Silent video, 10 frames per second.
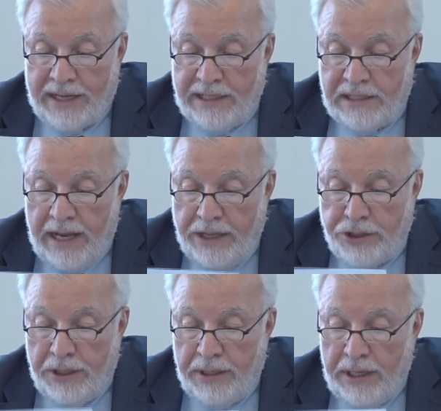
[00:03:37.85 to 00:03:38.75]

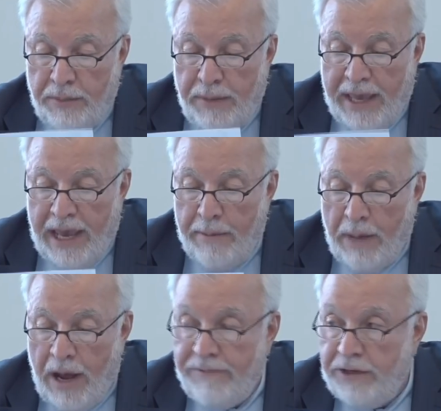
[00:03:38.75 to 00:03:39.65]
translation, it
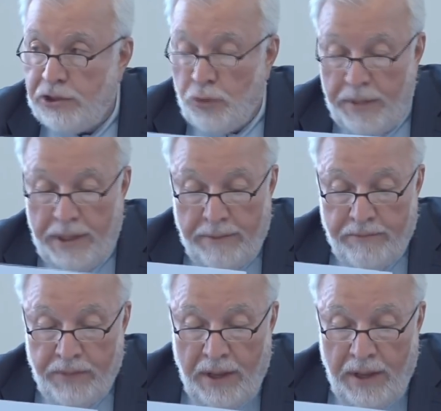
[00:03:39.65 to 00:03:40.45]
became obvious to me